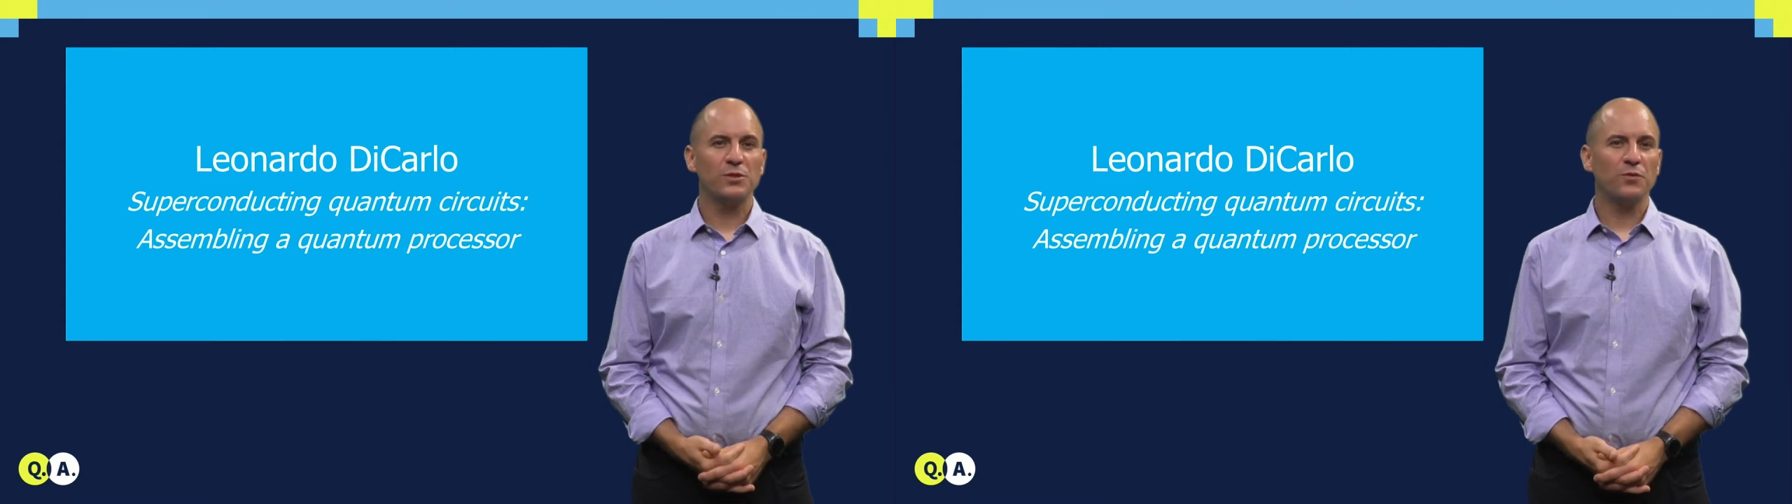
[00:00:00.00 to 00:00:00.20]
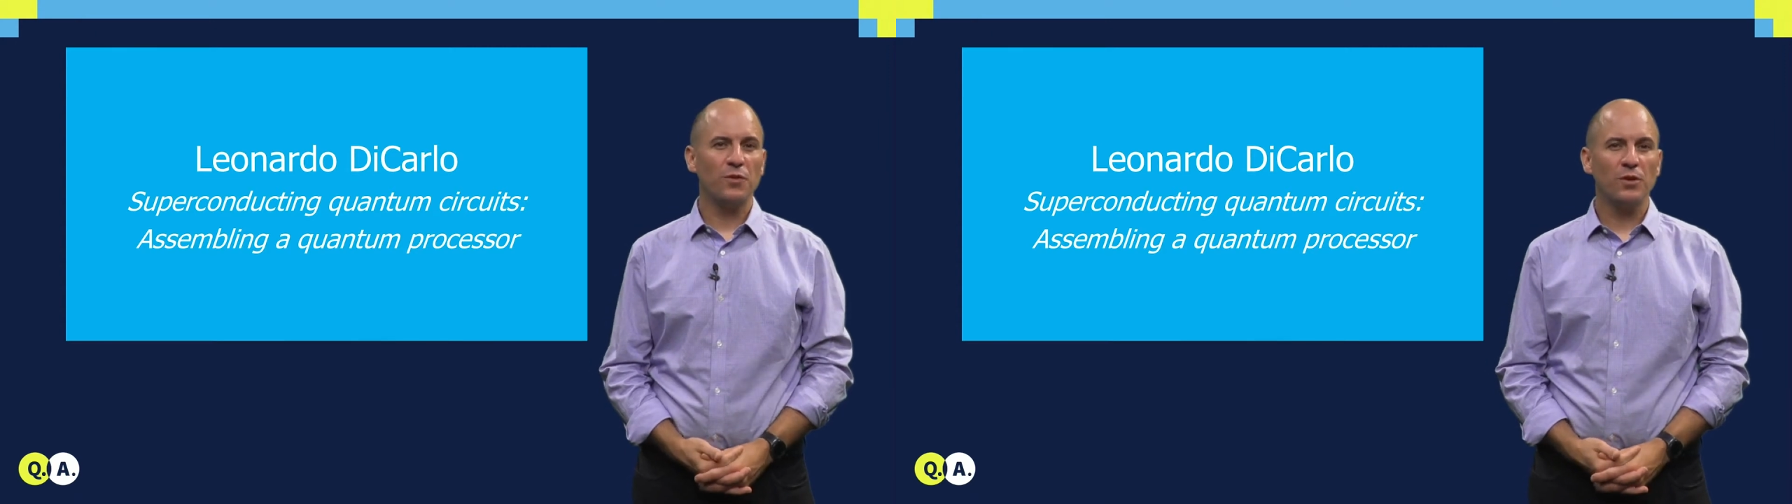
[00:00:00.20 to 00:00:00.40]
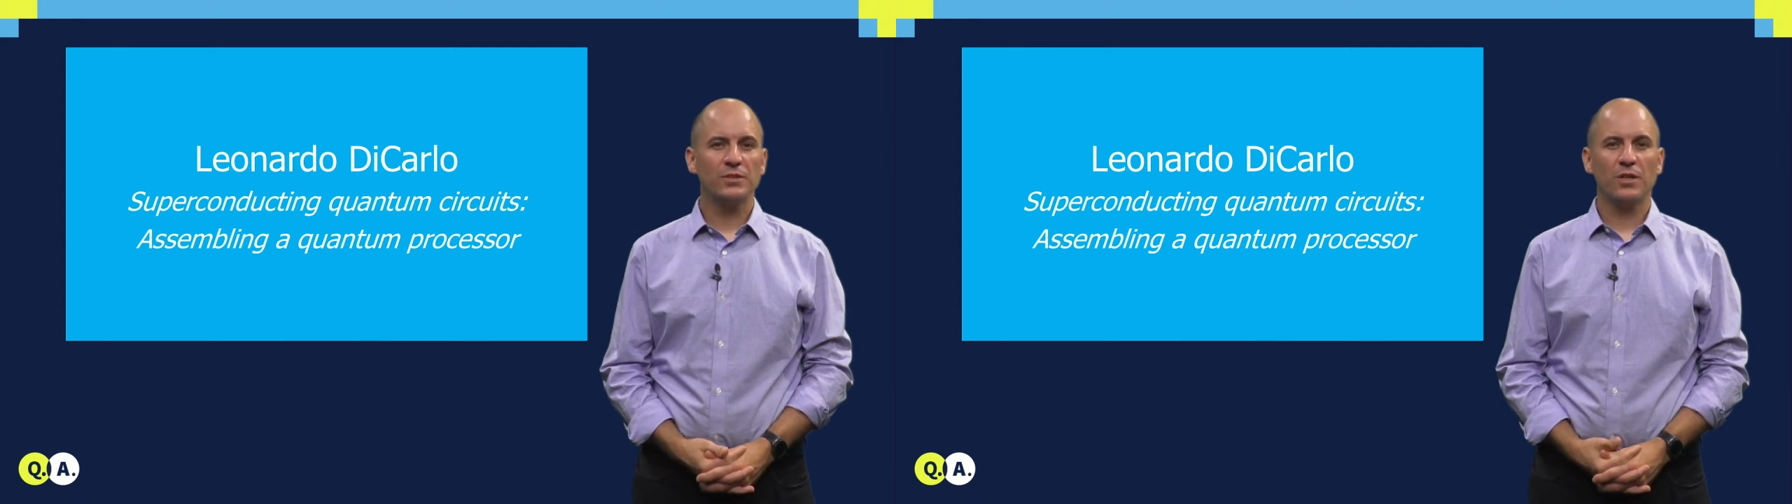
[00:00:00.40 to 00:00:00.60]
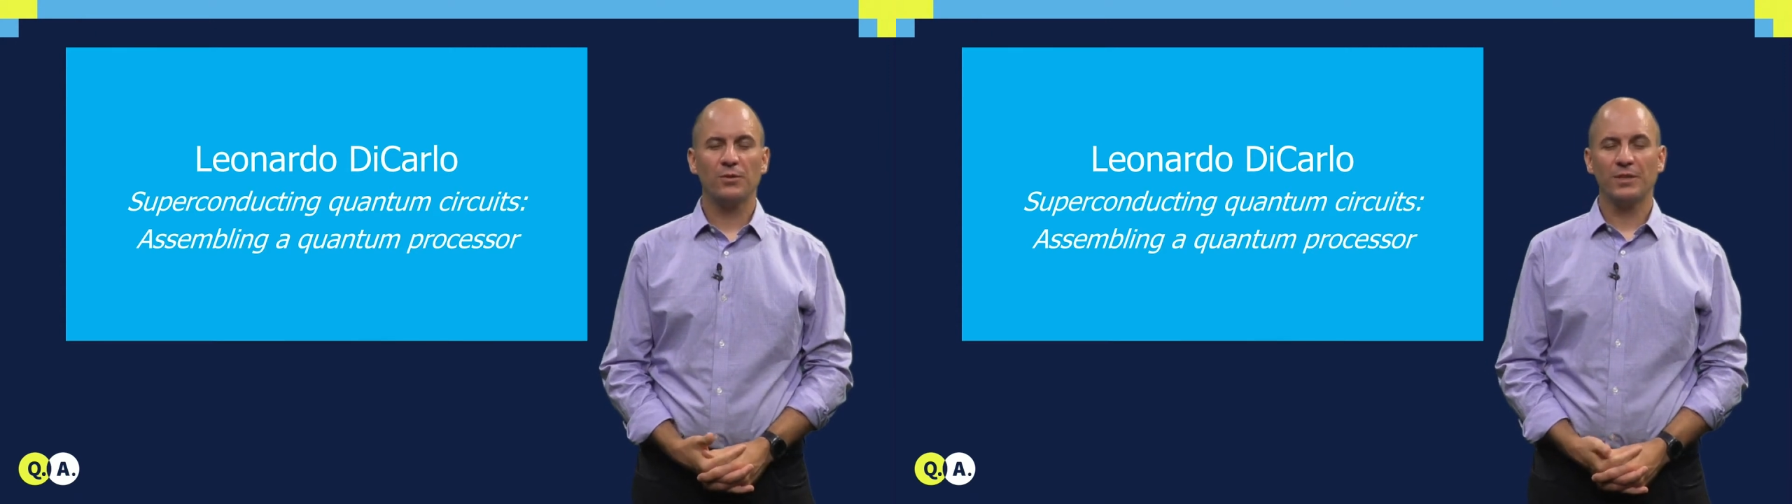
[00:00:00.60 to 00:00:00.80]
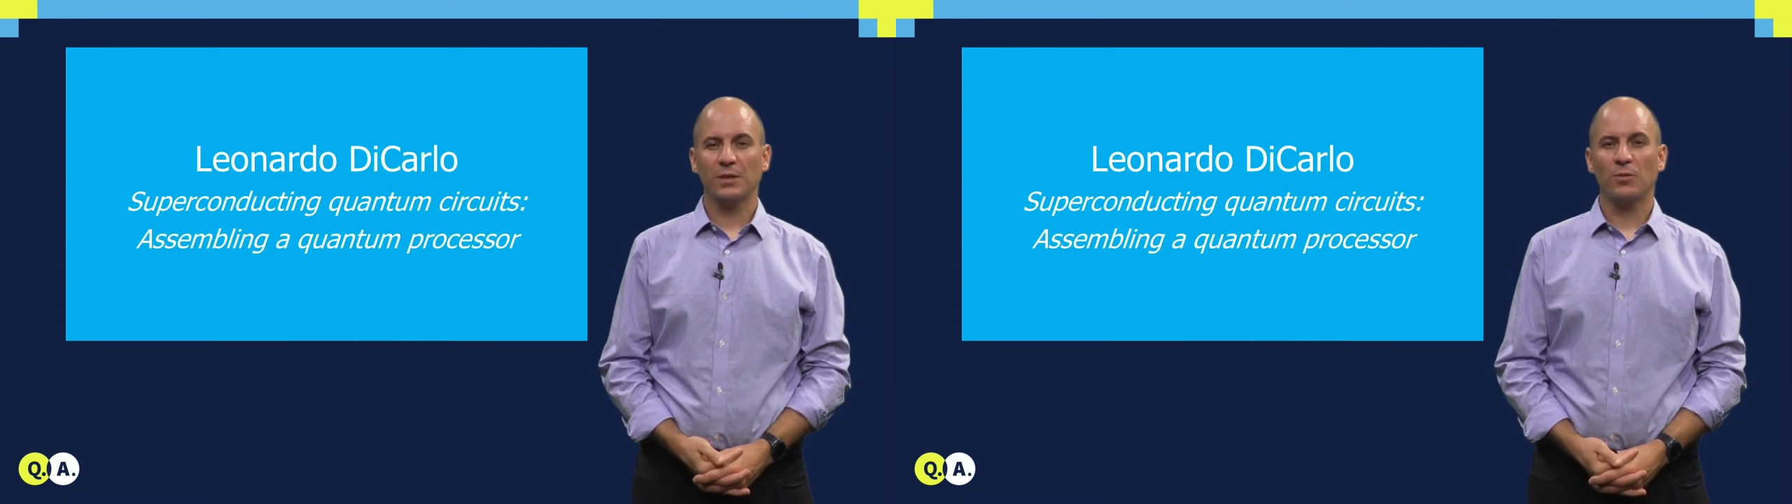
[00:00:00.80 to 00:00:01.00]
to
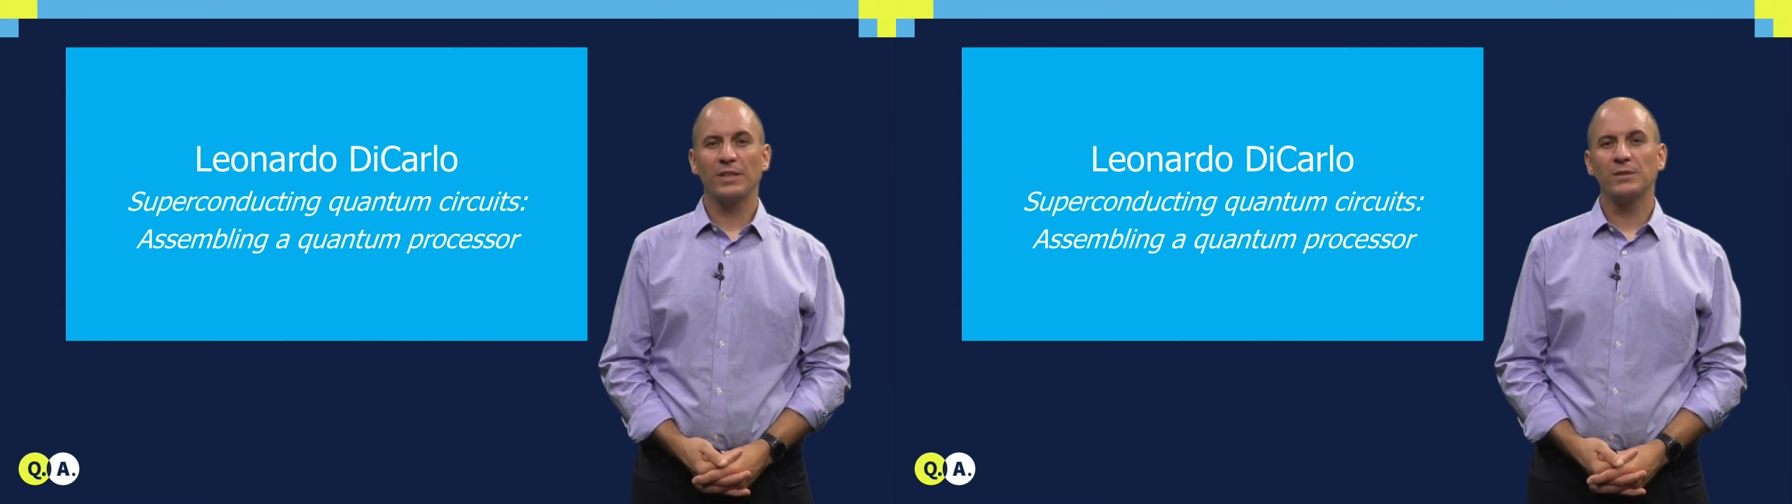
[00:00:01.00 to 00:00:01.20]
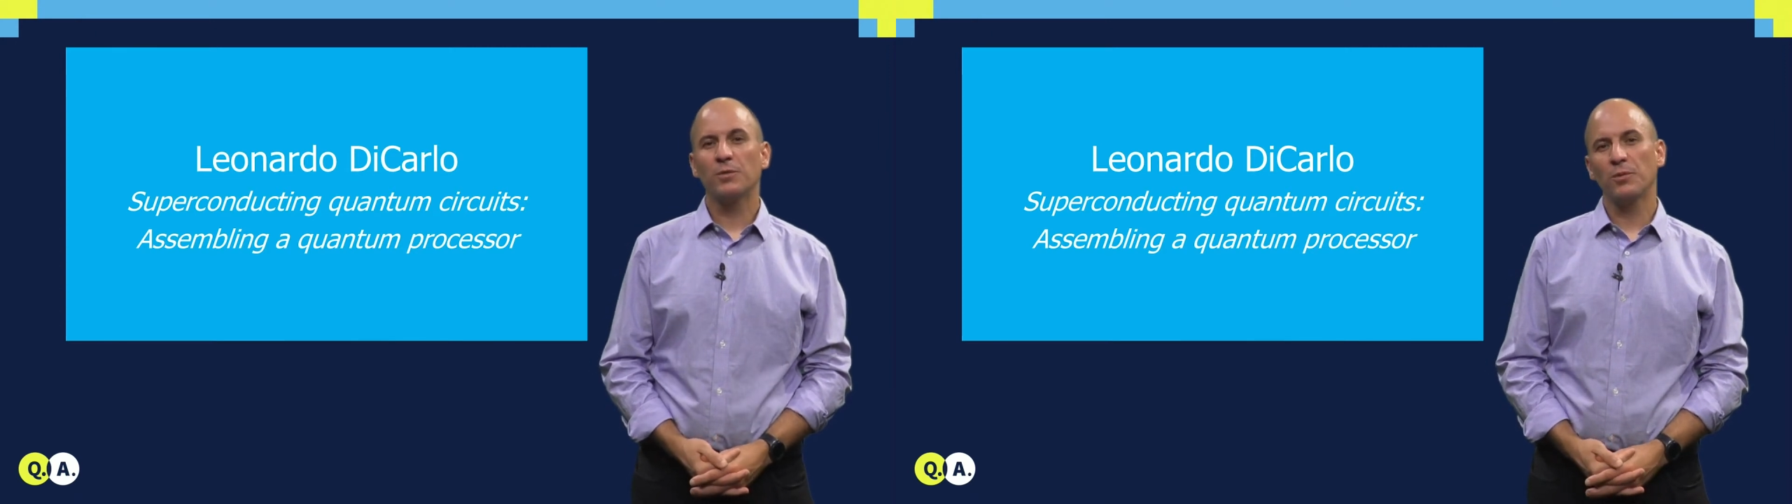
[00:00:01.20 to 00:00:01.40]
fault-tolerant quantum